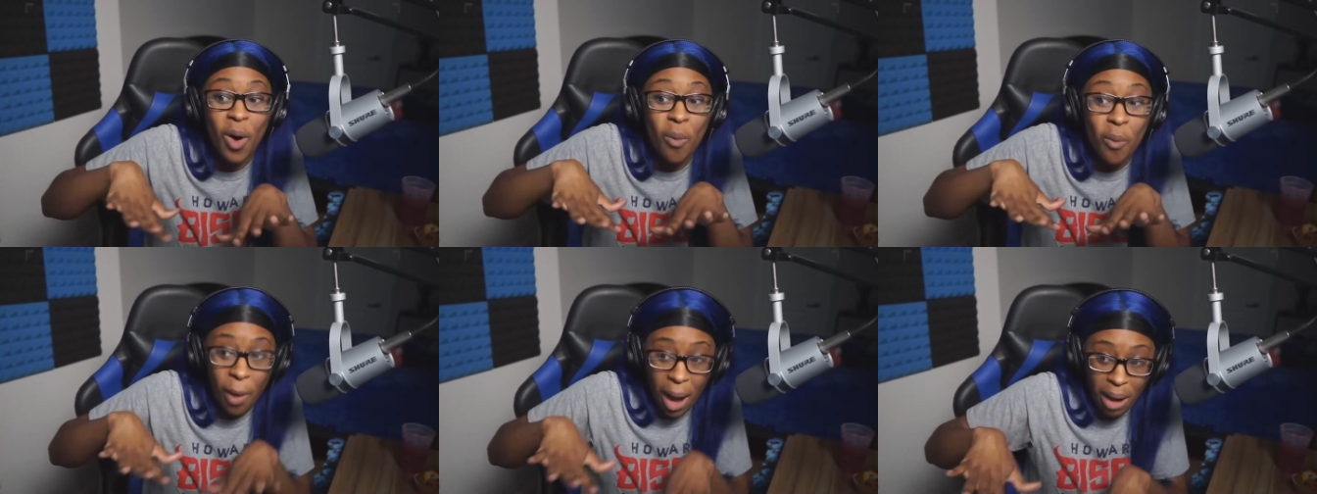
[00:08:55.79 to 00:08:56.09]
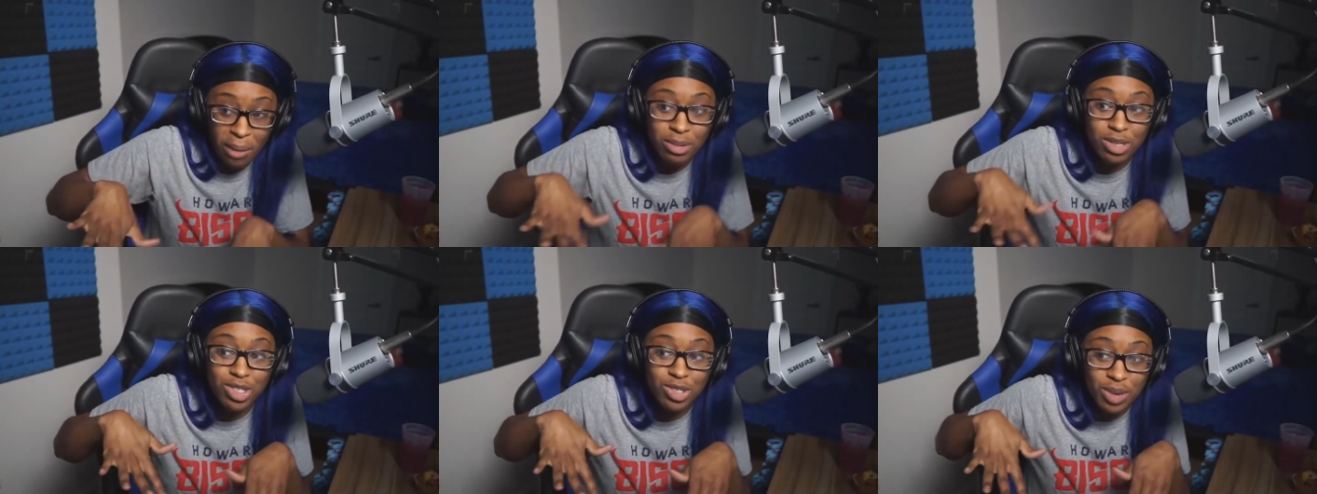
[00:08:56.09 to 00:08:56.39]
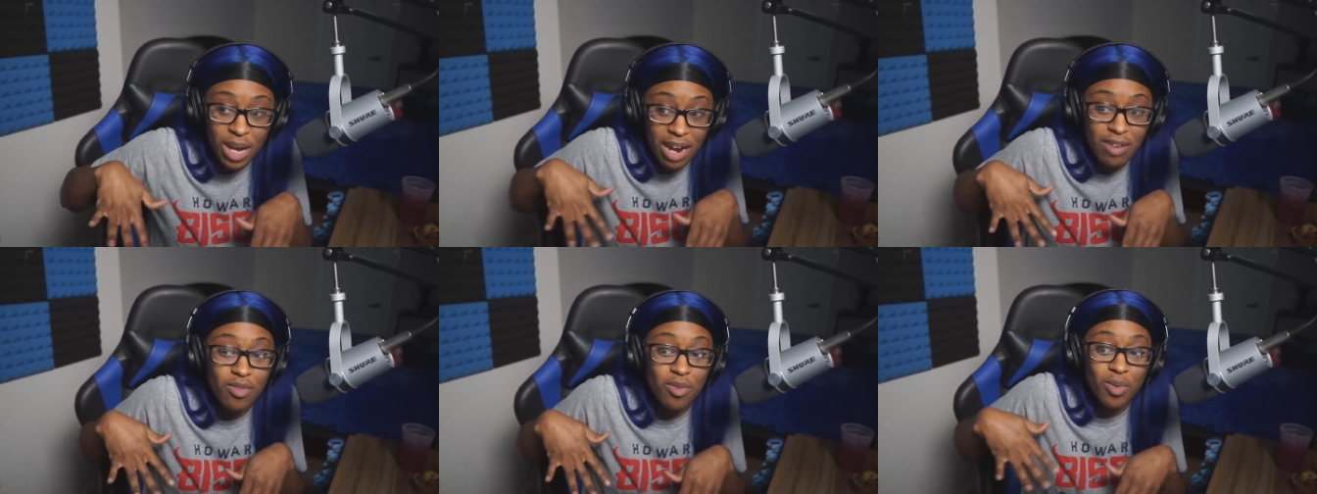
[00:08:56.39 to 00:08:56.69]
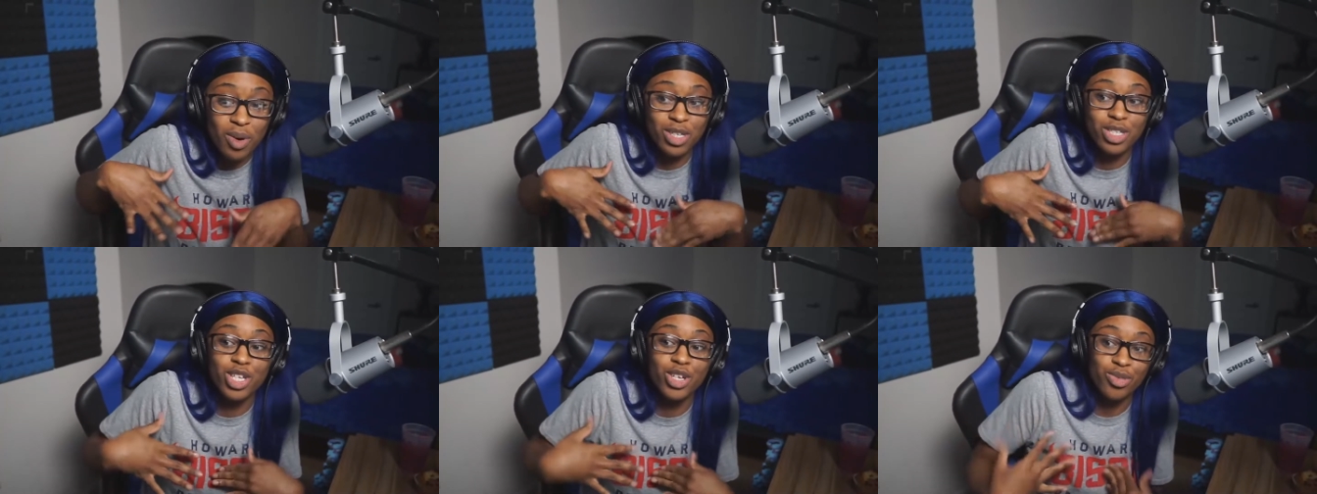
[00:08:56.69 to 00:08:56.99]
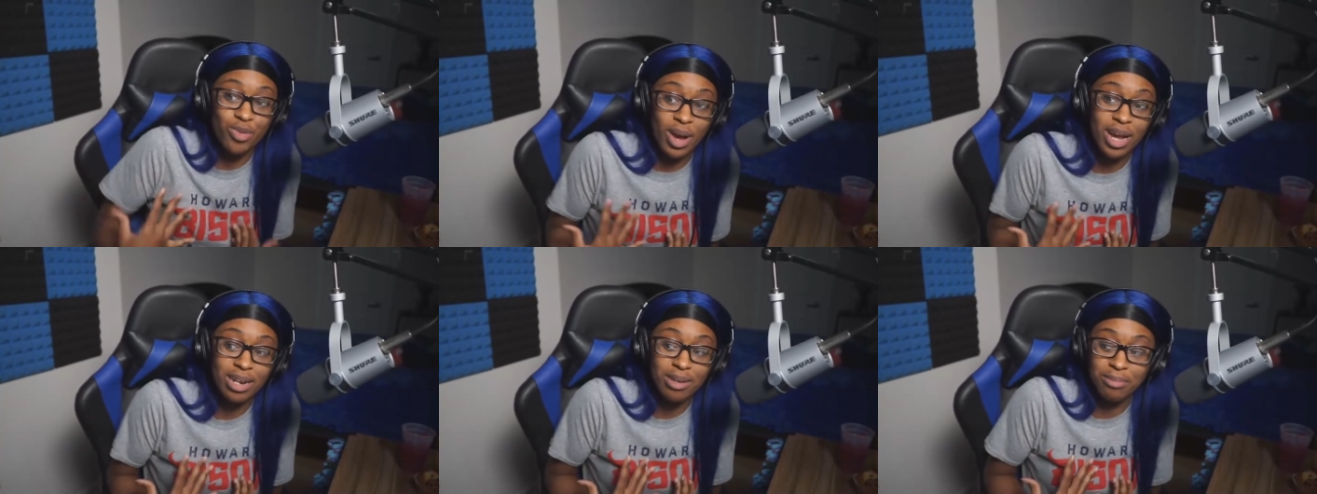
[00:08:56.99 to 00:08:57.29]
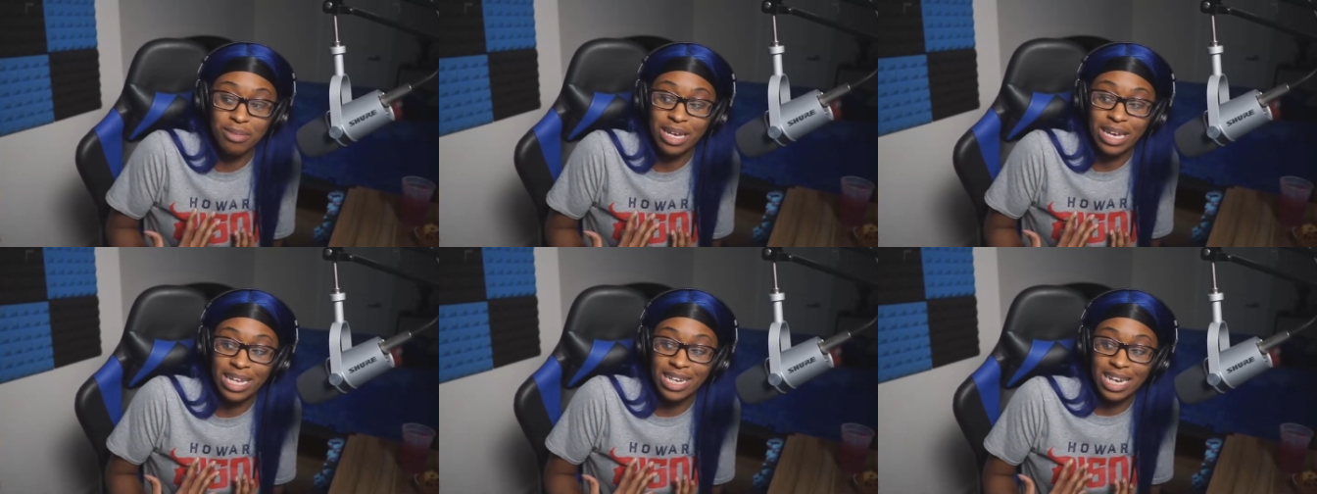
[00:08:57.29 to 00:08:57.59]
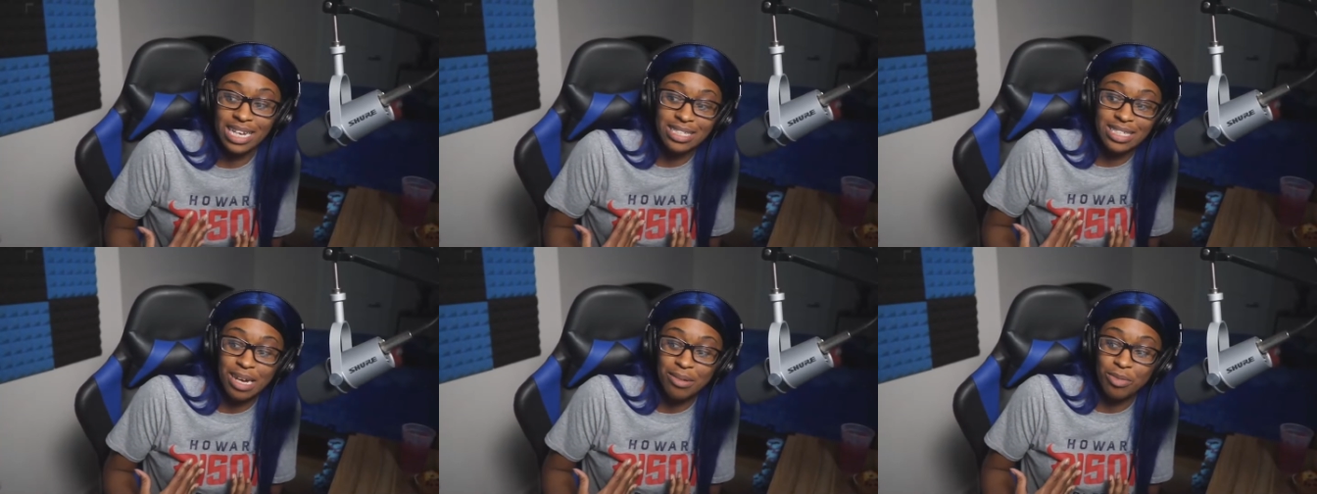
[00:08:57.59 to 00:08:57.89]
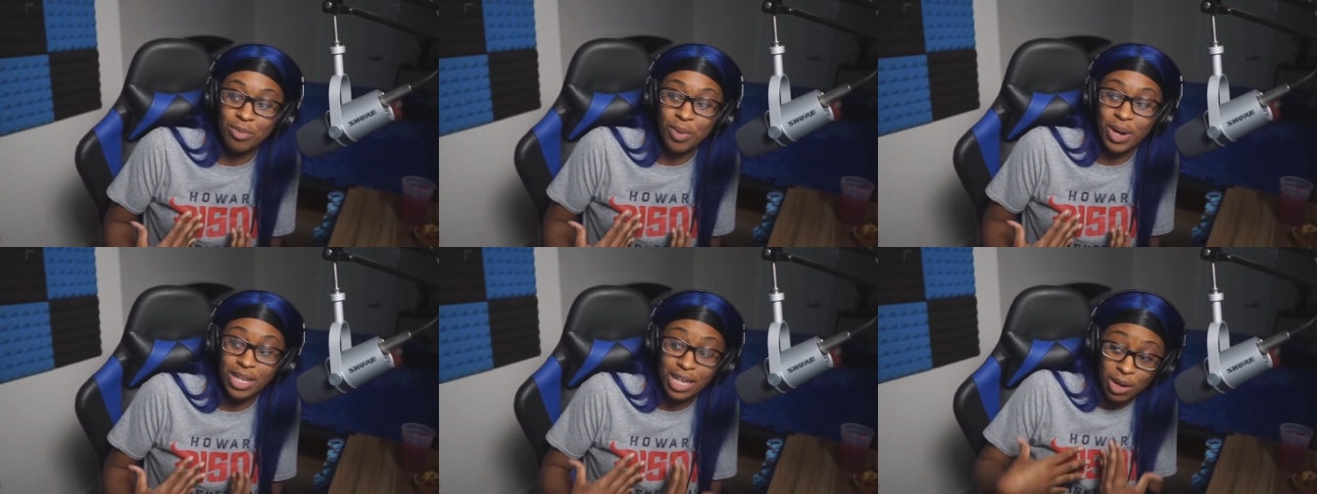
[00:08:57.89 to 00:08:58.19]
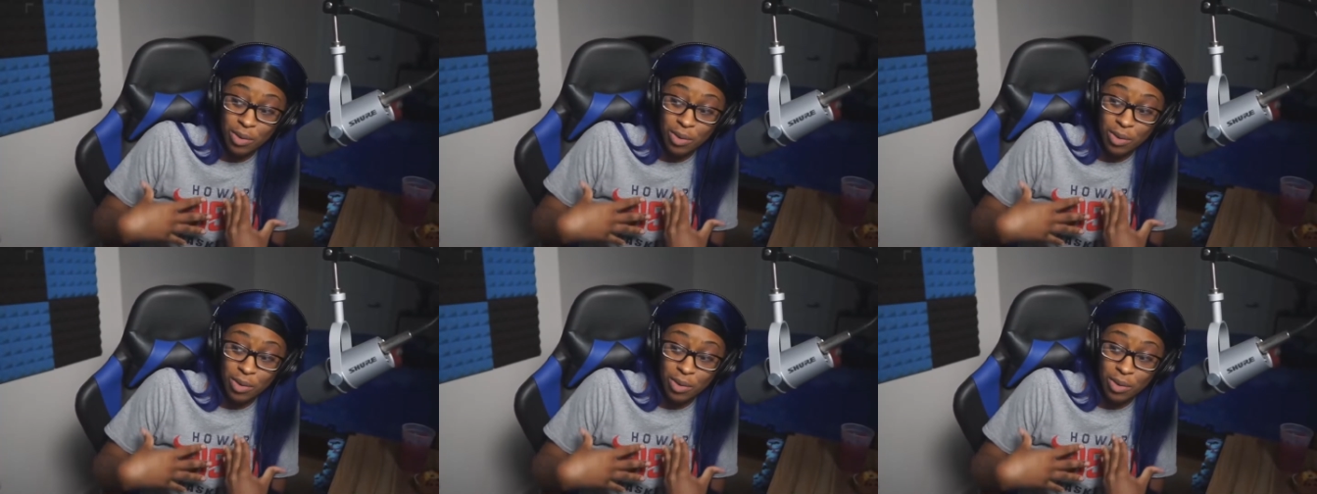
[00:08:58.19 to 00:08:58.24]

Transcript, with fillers: Why would you ever want to threaten me in that type of way?